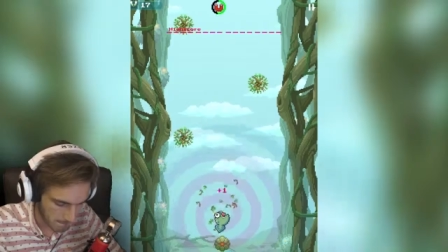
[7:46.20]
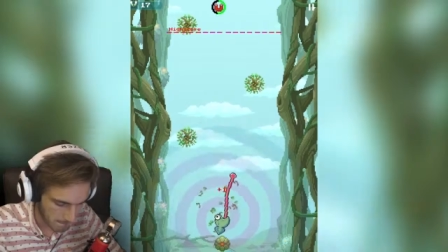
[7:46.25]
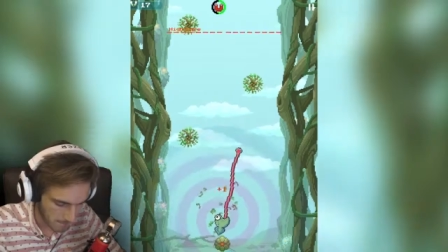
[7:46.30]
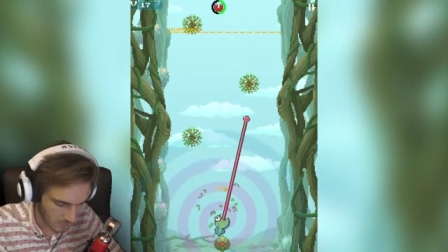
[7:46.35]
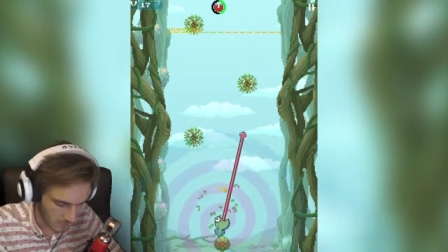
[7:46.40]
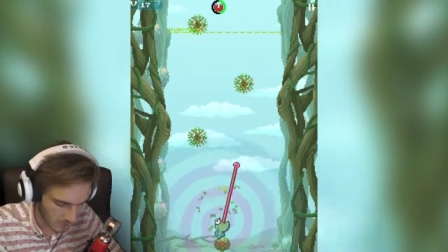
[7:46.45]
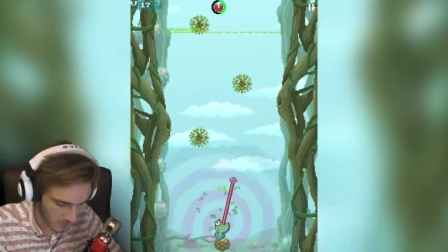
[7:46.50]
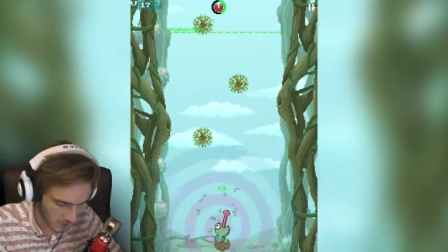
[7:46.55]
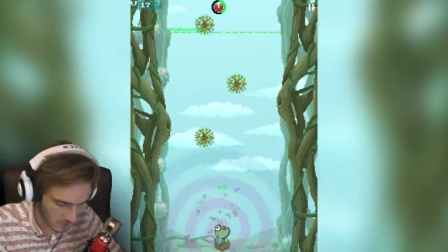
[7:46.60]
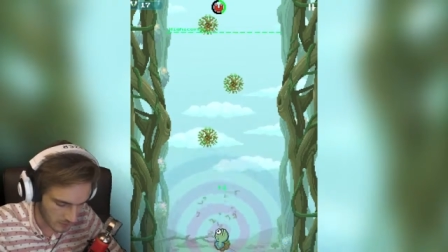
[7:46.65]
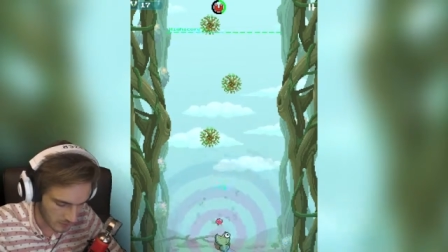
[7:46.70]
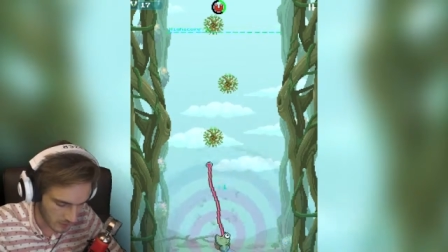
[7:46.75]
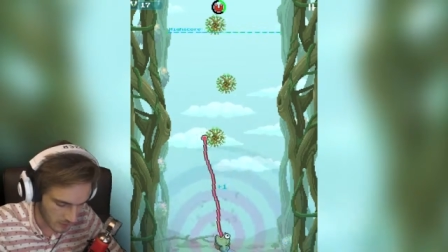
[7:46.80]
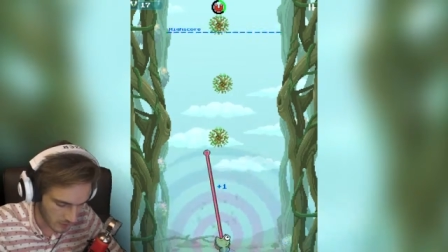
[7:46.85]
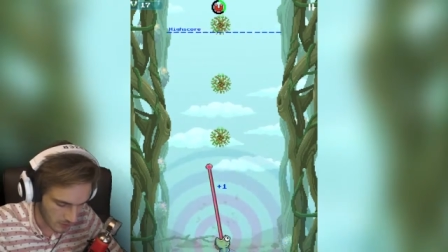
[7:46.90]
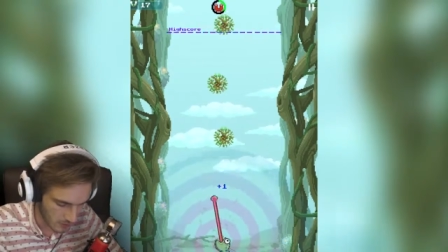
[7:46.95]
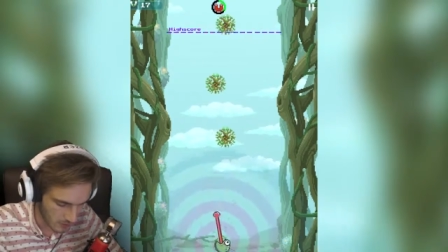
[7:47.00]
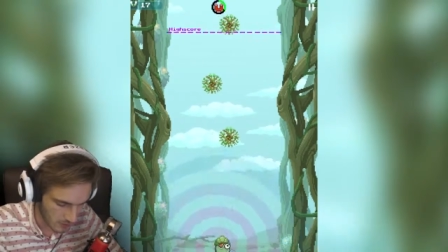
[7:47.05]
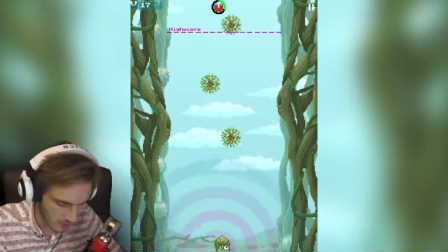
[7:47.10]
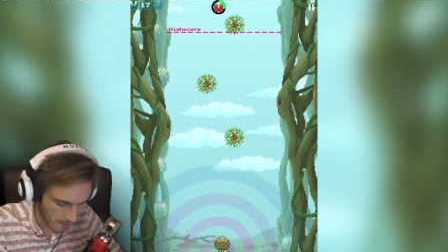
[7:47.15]
Oh god, no,
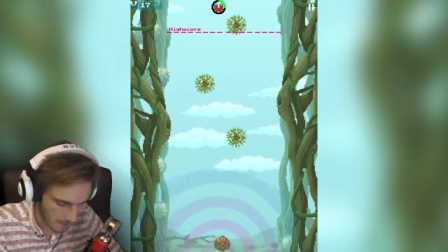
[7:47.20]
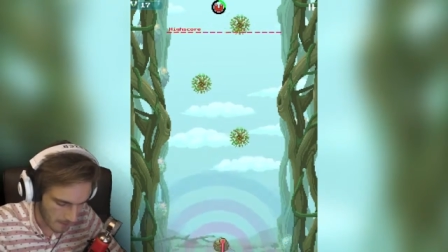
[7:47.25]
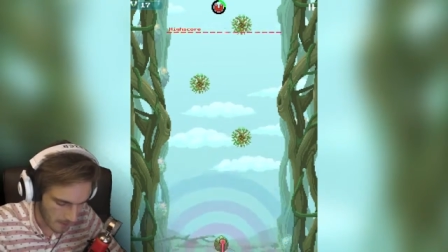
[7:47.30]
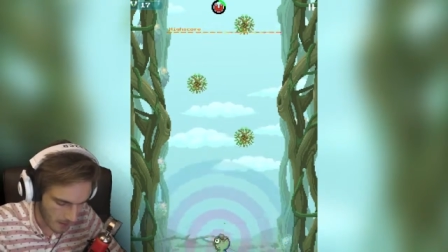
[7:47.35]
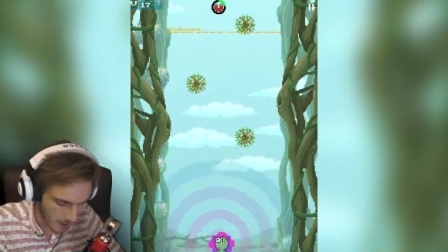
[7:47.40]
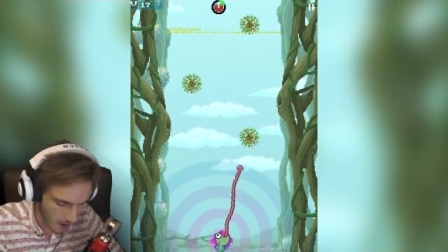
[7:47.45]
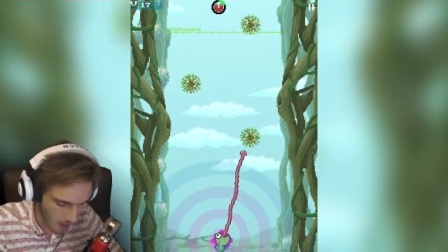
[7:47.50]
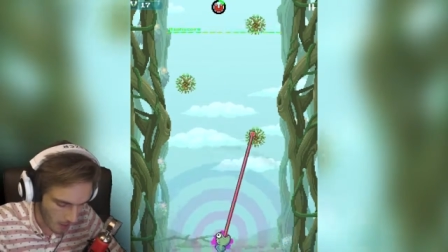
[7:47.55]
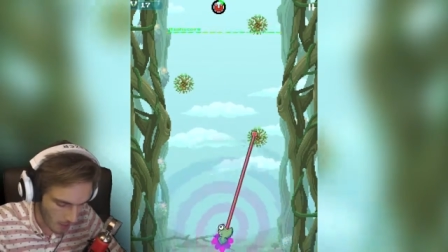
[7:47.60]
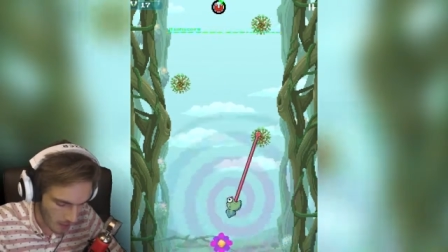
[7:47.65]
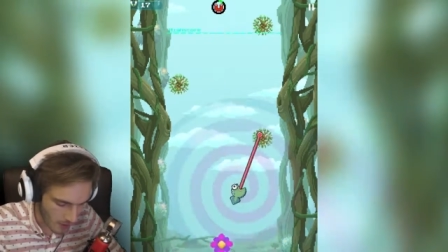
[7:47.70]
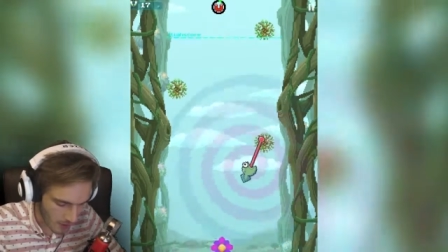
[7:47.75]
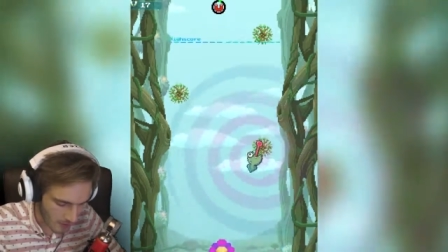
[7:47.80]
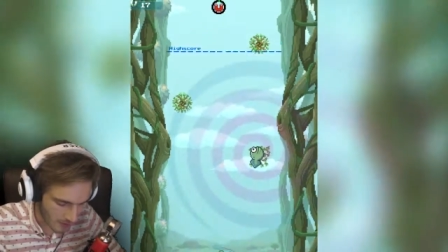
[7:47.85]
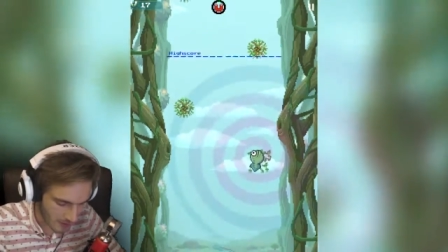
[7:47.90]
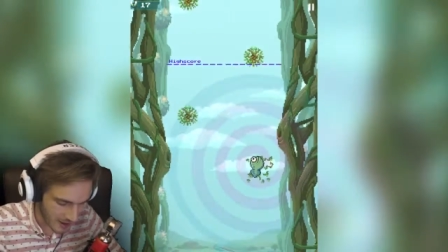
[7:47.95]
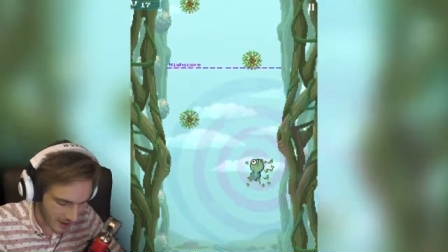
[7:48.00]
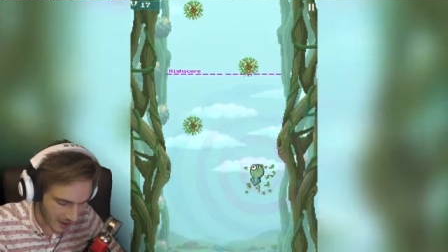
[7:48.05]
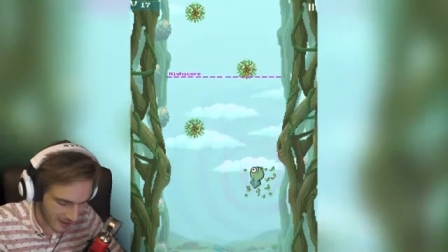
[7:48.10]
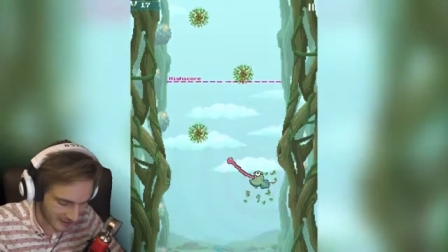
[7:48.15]
no, no. No!
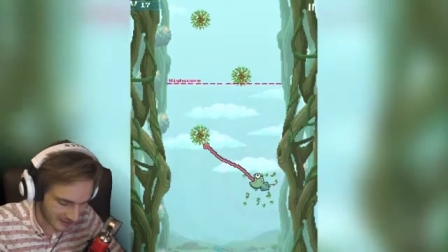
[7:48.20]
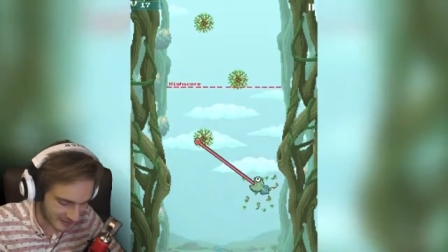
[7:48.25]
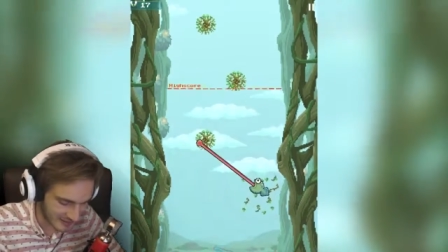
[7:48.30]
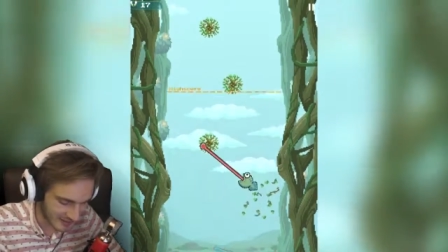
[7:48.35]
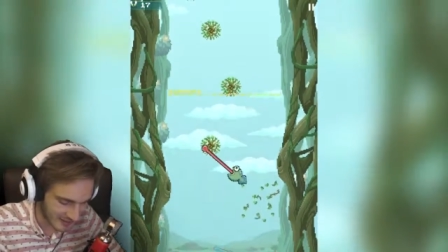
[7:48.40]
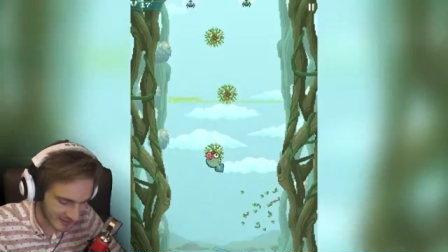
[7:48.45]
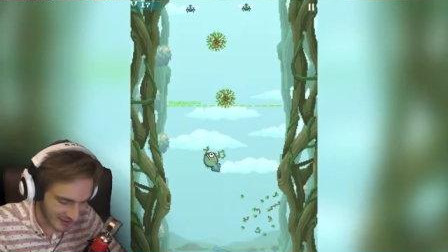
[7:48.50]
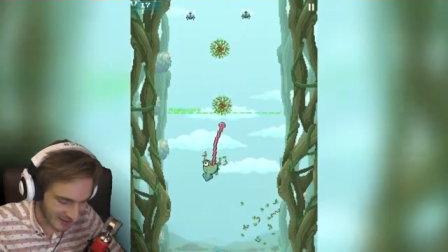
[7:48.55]
Yes!